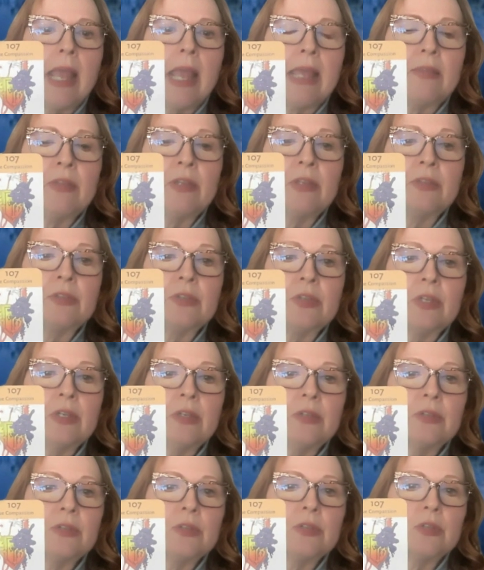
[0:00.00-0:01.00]

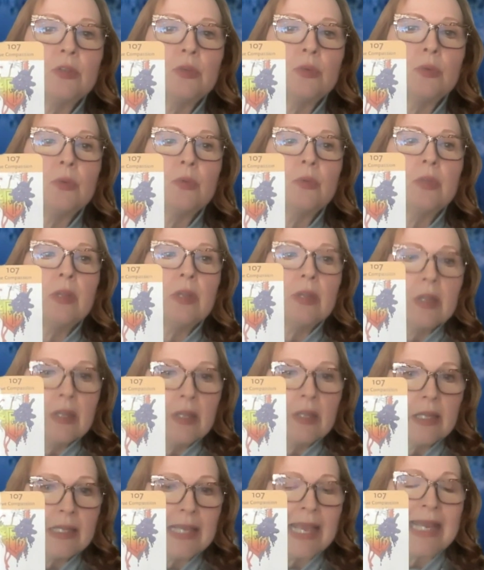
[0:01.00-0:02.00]
You
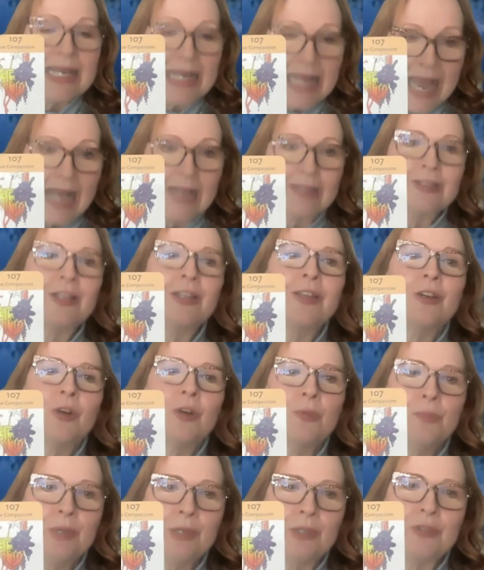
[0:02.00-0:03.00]
cannot
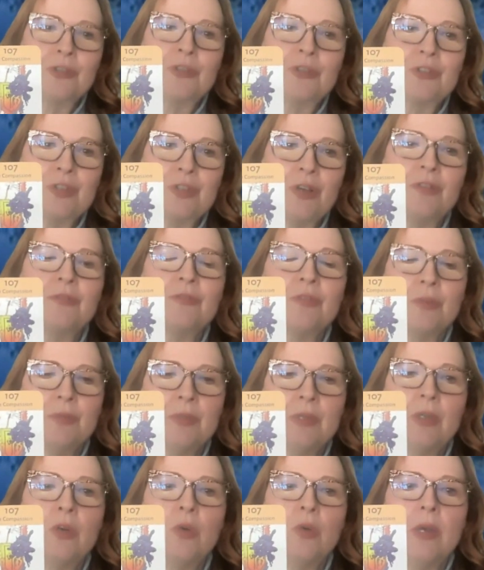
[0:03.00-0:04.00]
omit yourself from
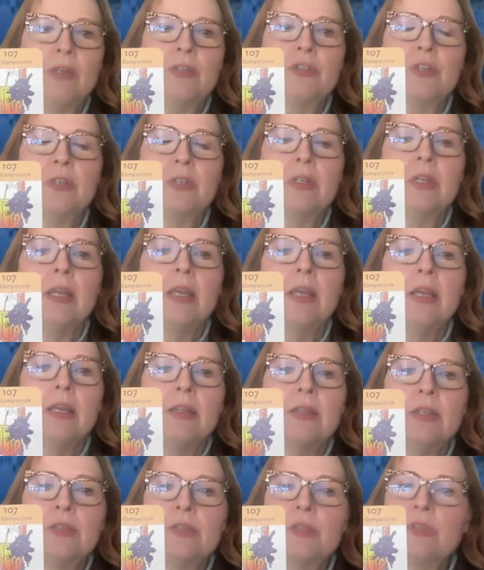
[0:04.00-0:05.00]
the equation.
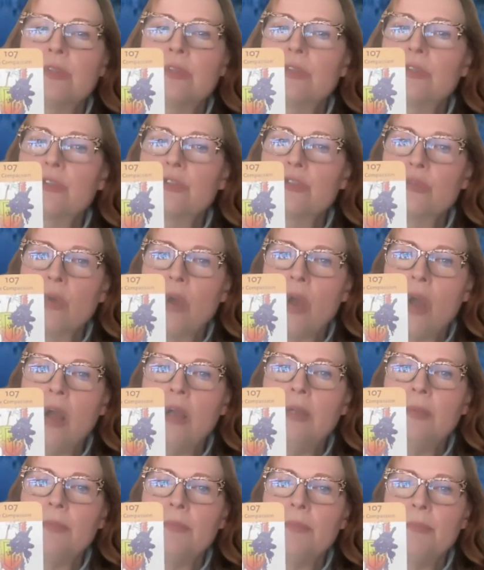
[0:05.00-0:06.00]
This is a
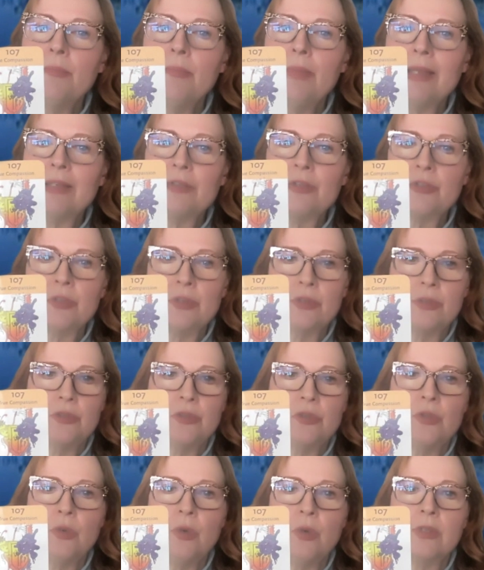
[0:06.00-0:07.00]
strong message
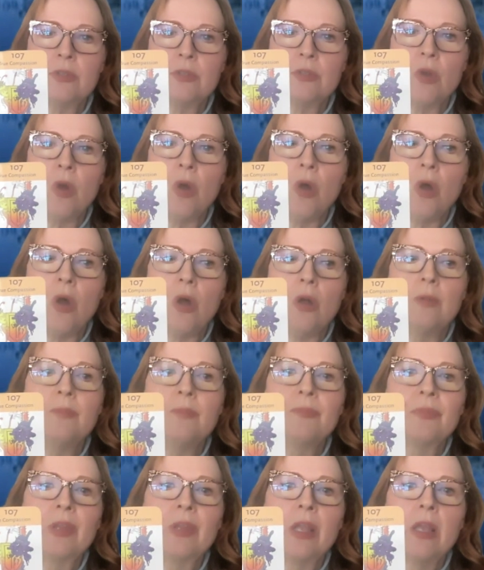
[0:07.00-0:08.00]
to us
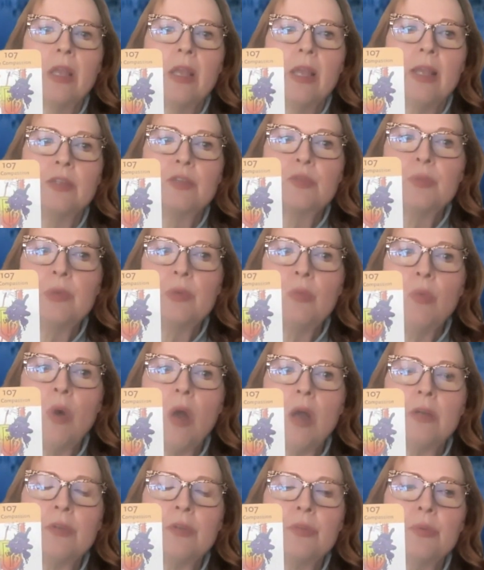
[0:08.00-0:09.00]
all as we
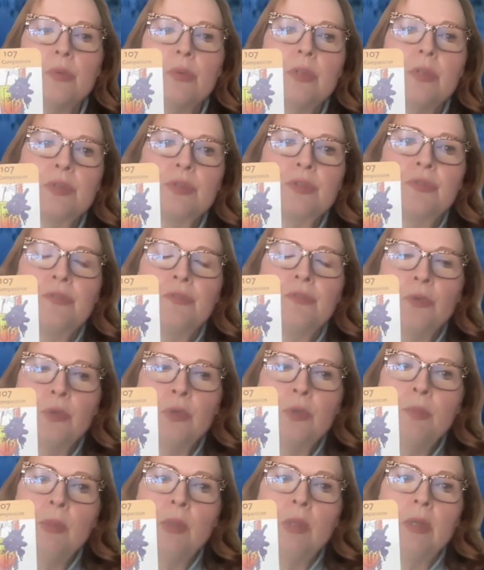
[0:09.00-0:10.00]
walk through this
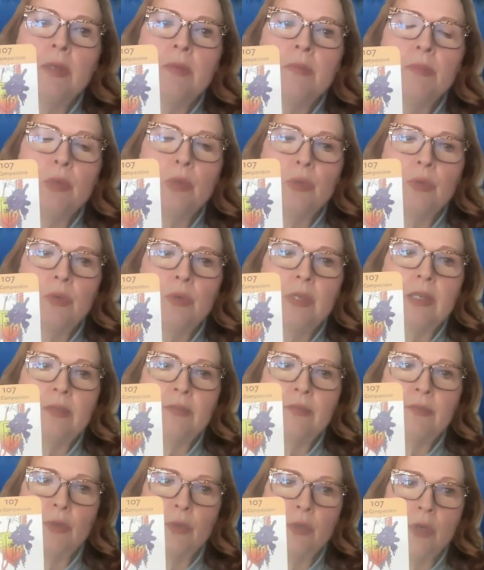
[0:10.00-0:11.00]
full blood moon in
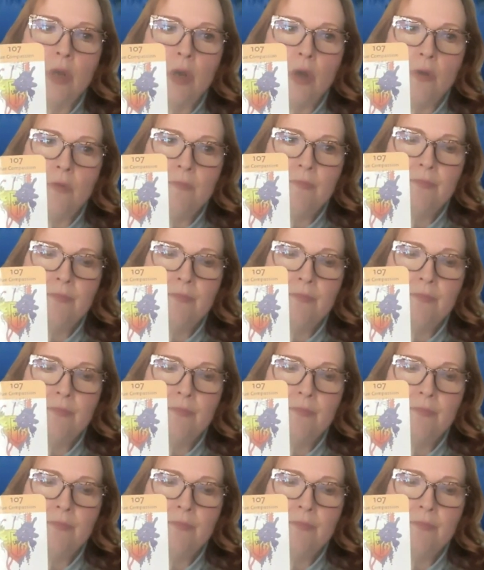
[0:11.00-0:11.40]
Virgo.